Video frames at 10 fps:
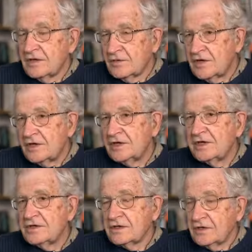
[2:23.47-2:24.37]

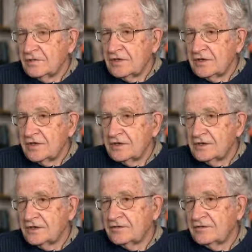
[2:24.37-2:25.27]
communities
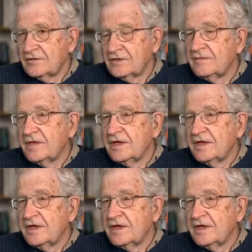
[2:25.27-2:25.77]
of